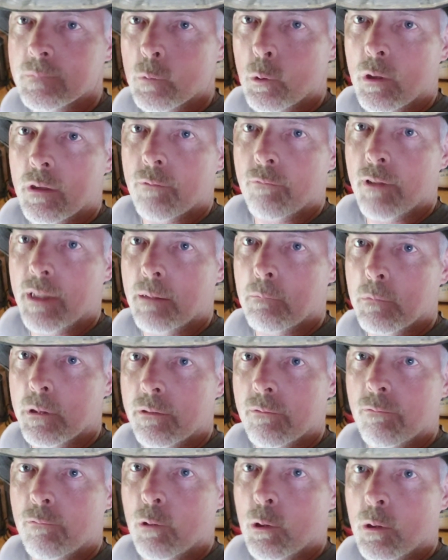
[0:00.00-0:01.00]
we're a
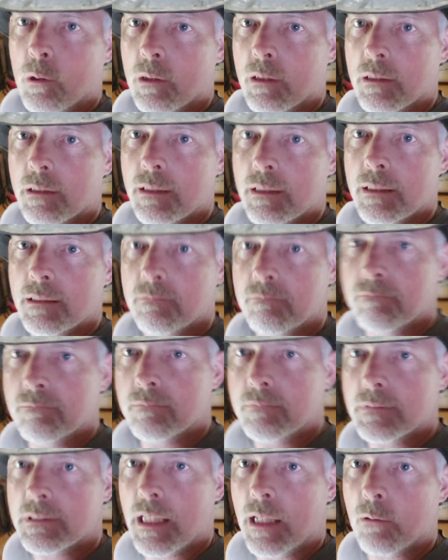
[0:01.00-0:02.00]
family of four in a
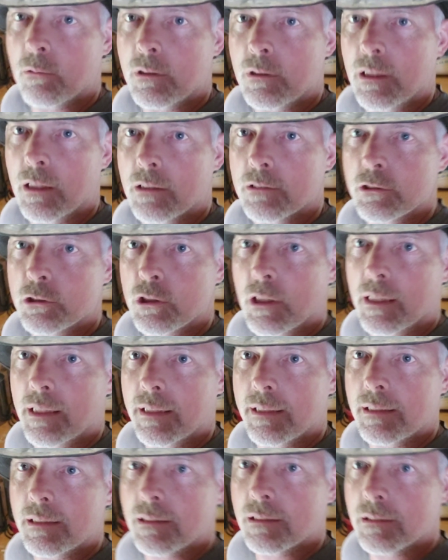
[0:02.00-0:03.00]
town called
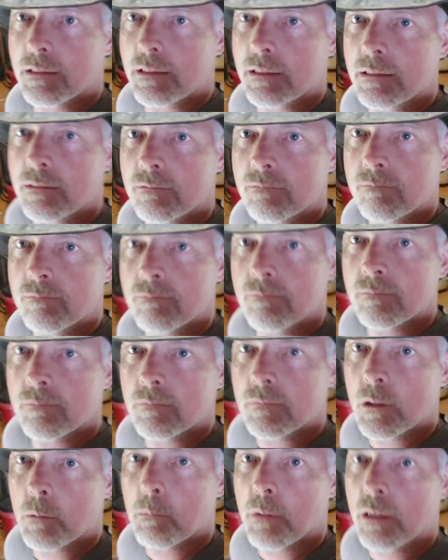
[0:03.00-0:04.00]
Triangle in
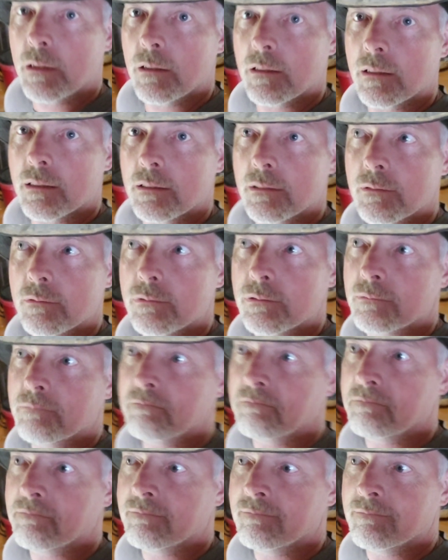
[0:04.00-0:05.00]
the middle of
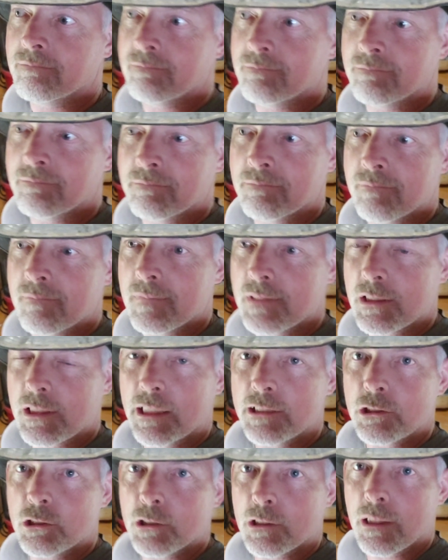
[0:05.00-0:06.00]

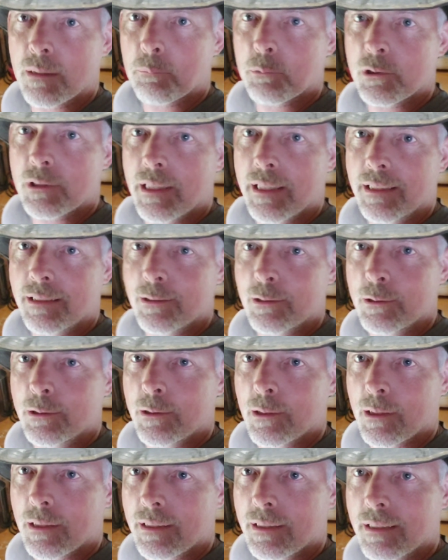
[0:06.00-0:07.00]
central upstate New
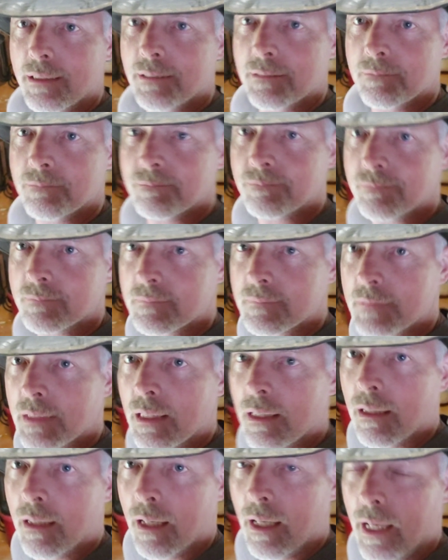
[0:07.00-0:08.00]
York.
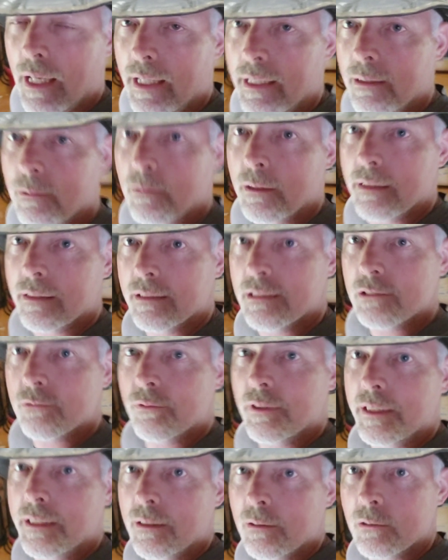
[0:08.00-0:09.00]
Anyway, this
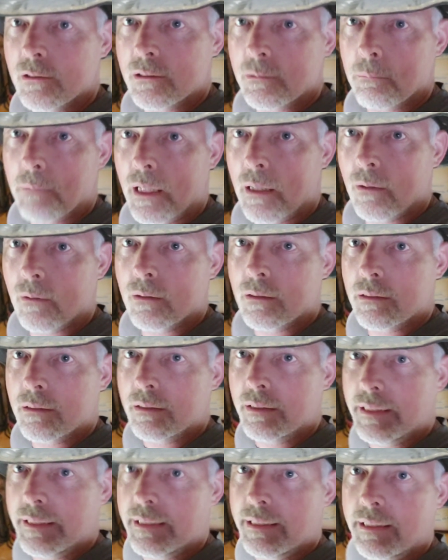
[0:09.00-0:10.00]
video is about
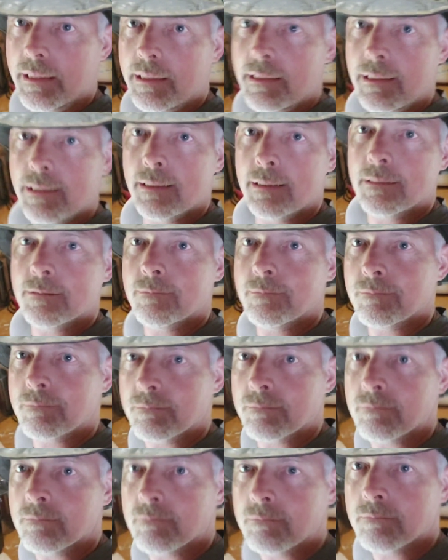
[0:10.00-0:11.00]
DE.
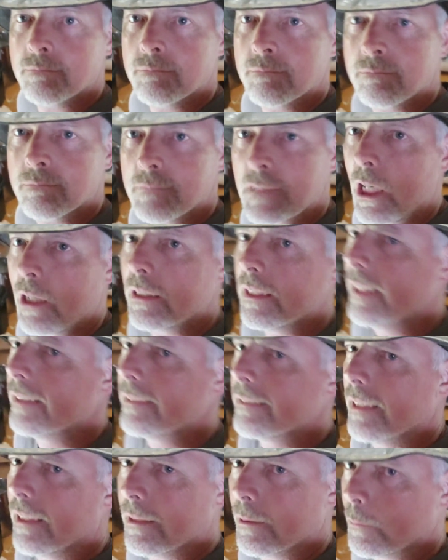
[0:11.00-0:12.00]
No,
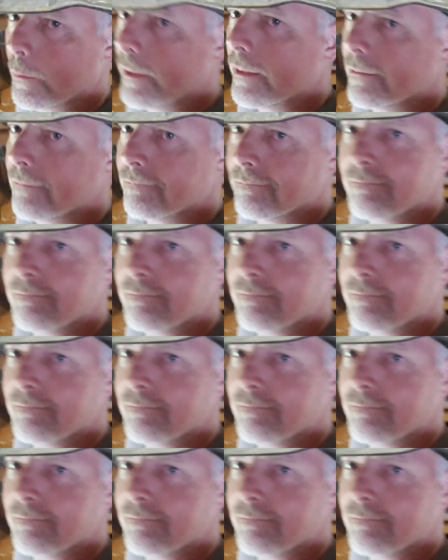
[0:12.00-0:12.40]
not Delaware.